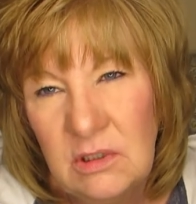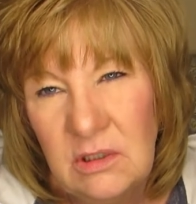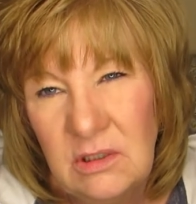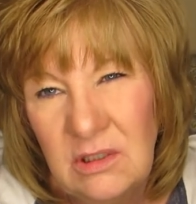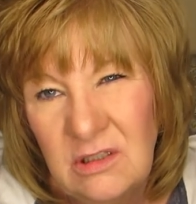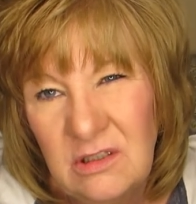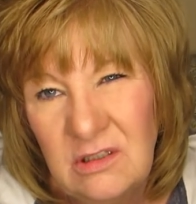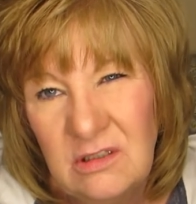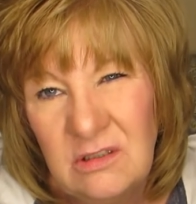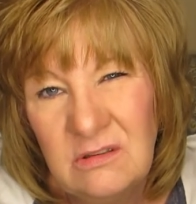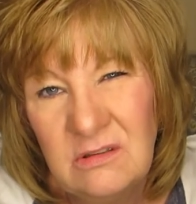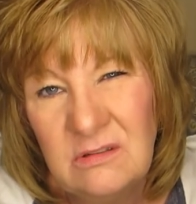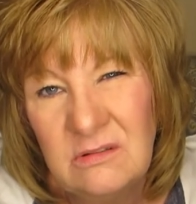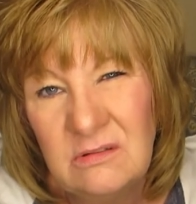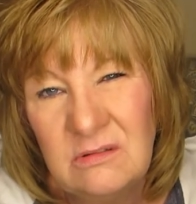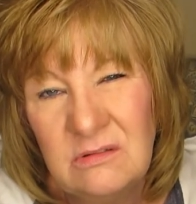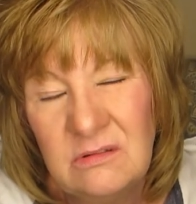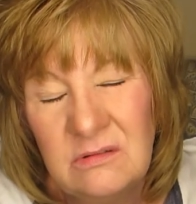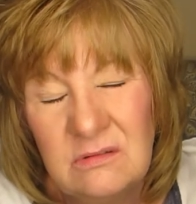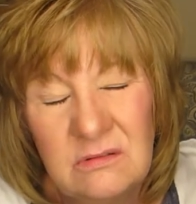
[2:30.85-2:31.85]

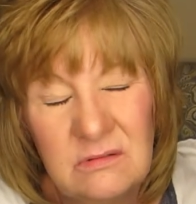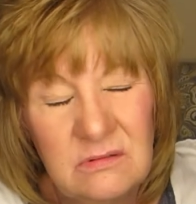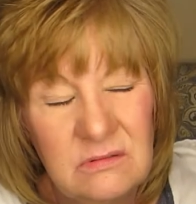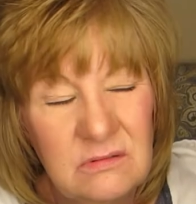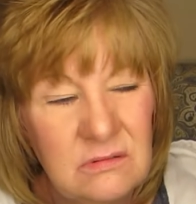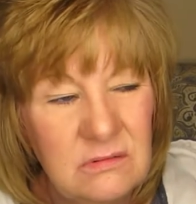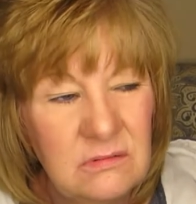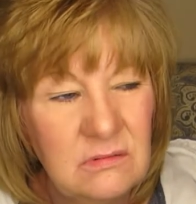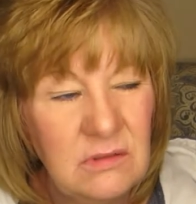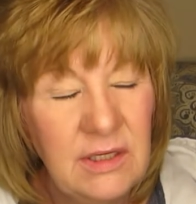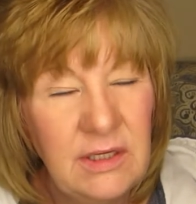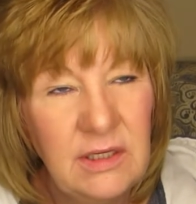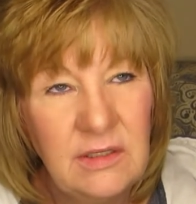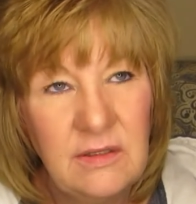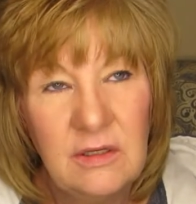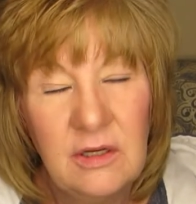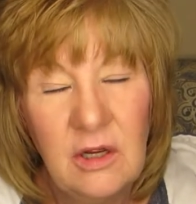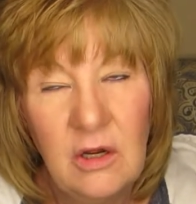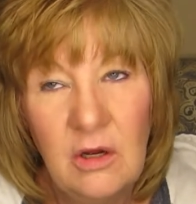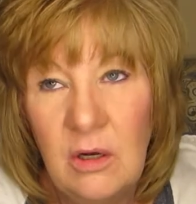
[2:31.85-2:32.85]
oh, I get
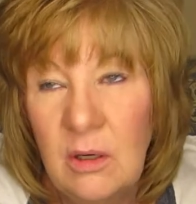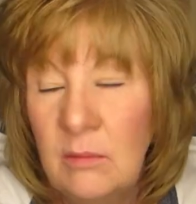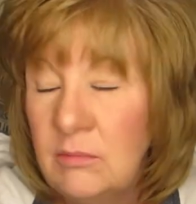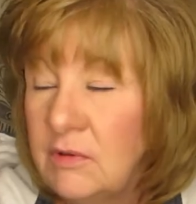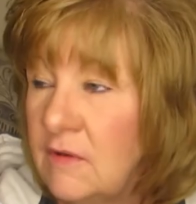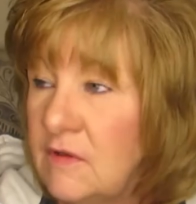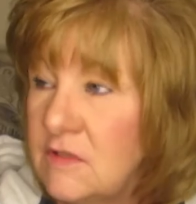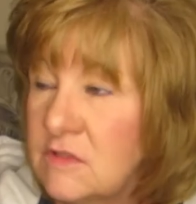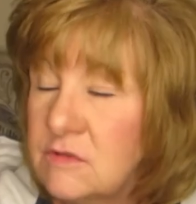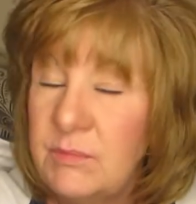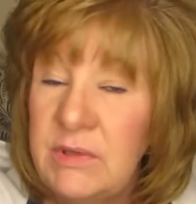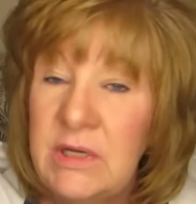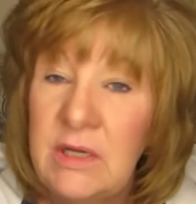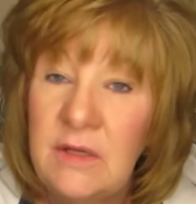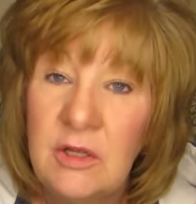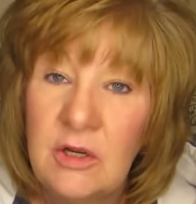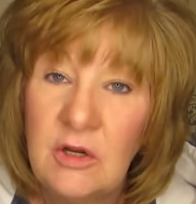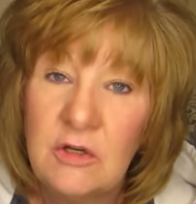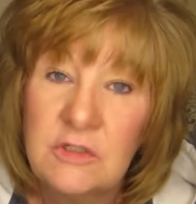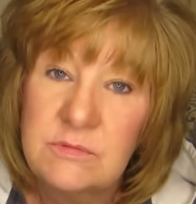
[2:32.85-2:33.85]
to go home to this
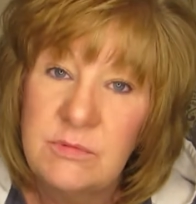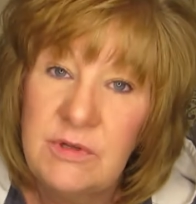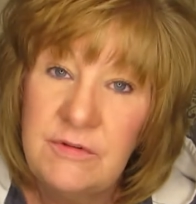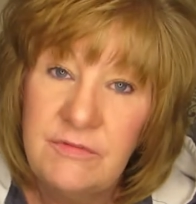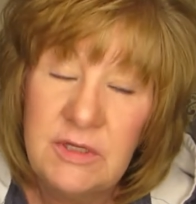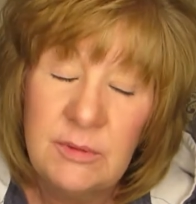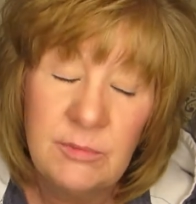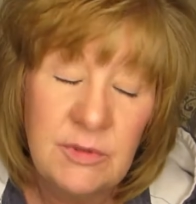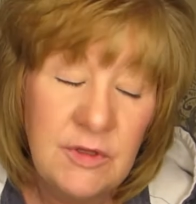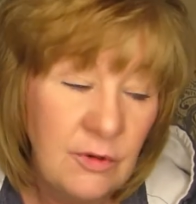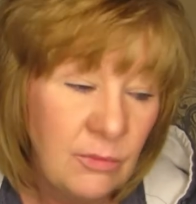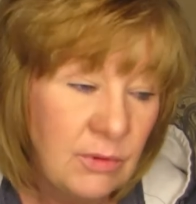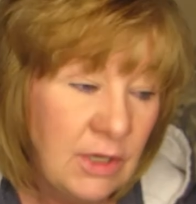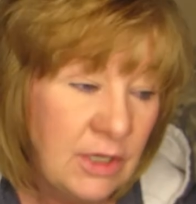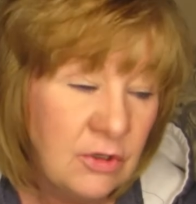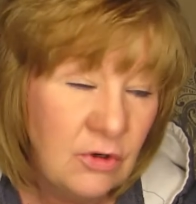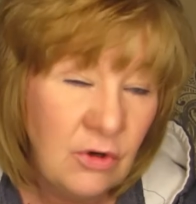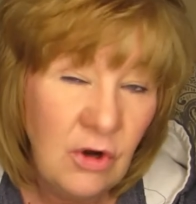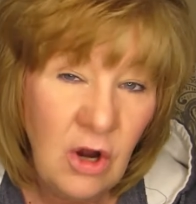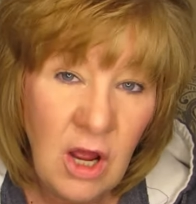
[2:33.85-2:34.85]
man that calls my family the
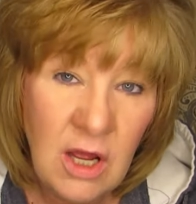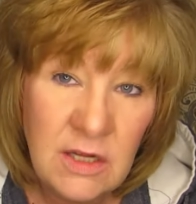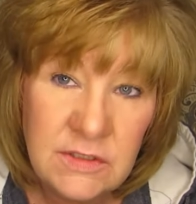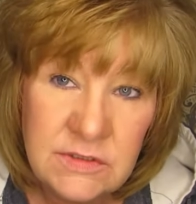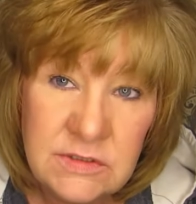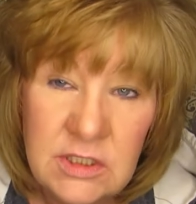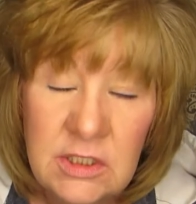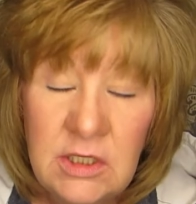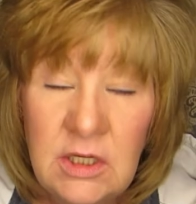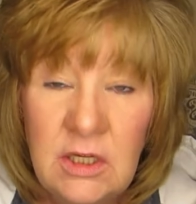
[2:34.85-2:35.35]
Red Cross,